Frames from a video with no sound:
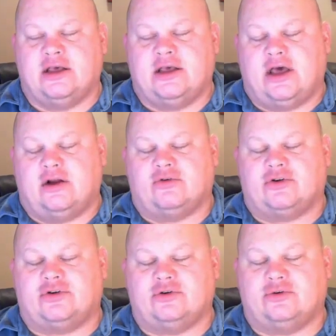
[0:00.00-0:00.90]
head over
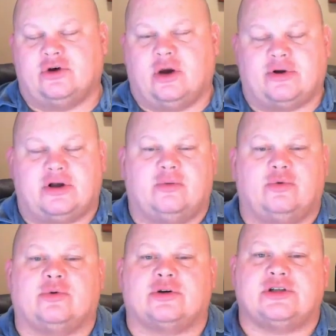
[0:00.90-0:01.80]
to
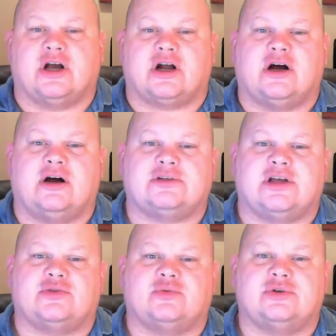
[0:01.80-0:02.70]
uppercutwoodworks.com
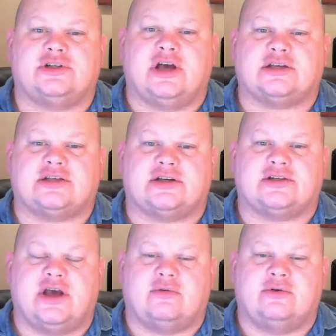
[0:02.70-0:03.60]
slash woodchat slash
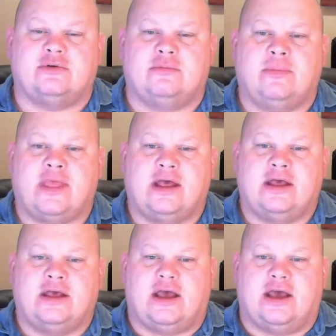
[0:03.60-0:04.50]
chatroom
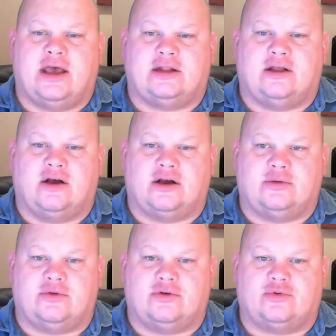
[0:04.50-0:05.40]
and log in
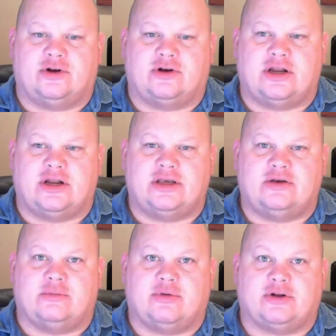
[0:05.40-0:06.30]
with your Twitter ID. You
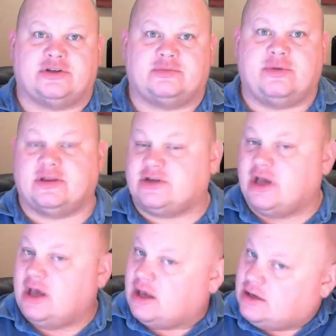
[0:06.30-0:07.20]
can participate in the
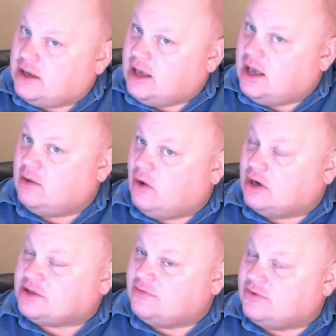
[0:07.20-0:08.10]
chat and
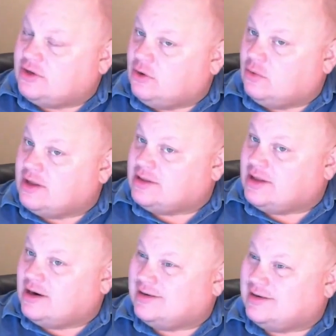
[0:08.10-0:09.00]
watch the video right
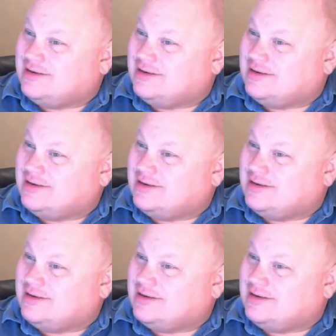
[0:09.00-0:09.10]
there.